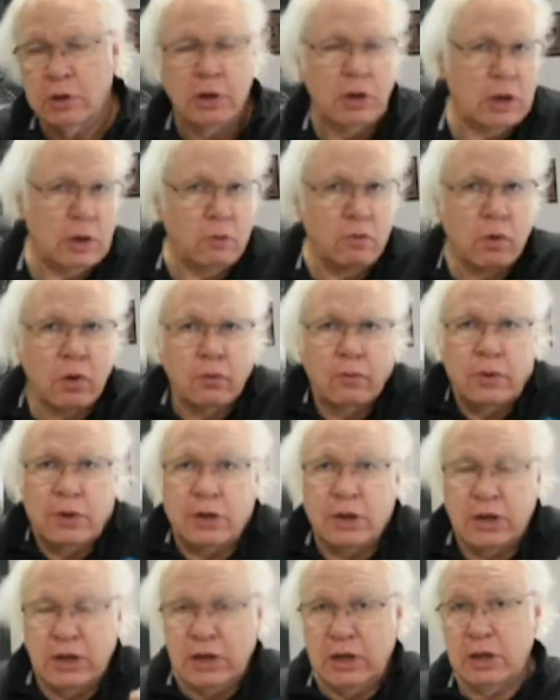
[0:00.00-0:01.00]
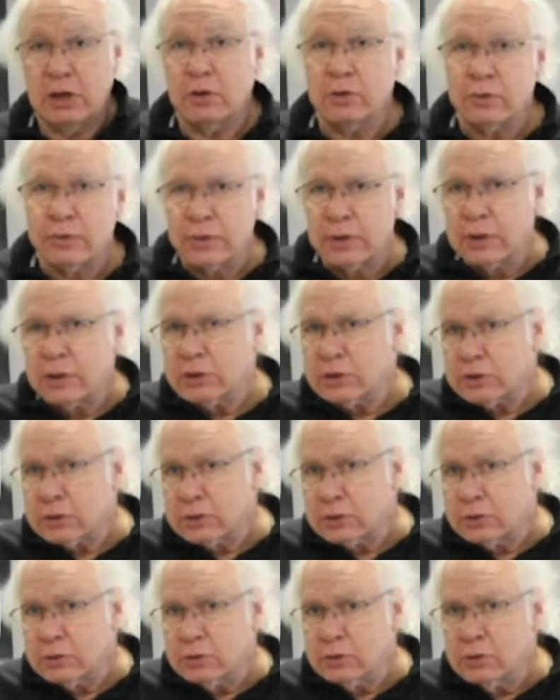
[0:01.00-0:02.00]
and while we can hear
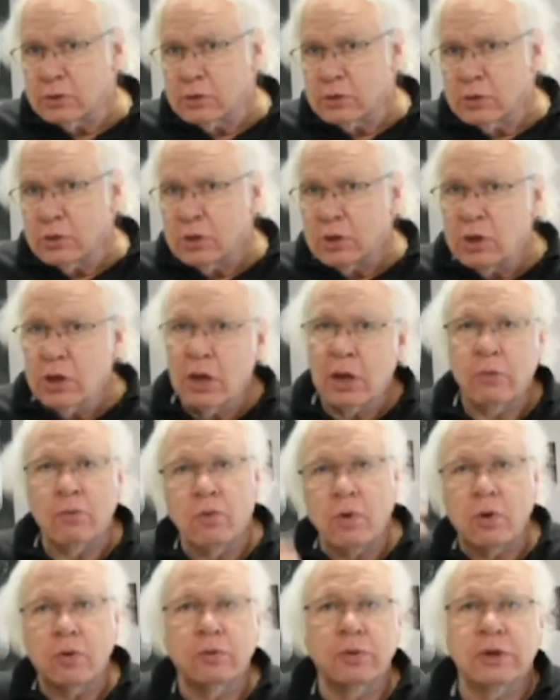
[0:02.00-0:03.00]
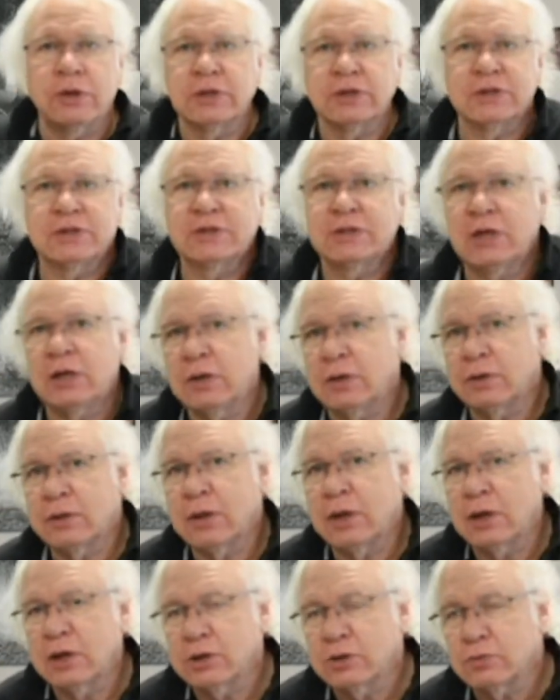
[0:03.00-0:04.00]
things, and while we can see
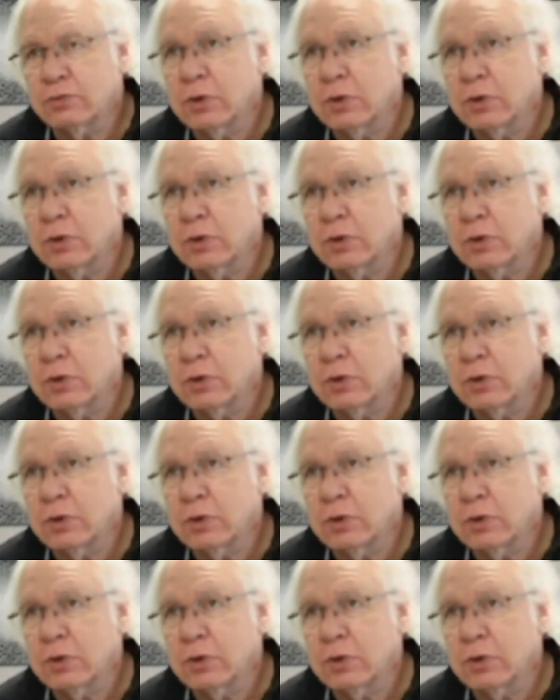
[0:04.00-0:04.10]
things,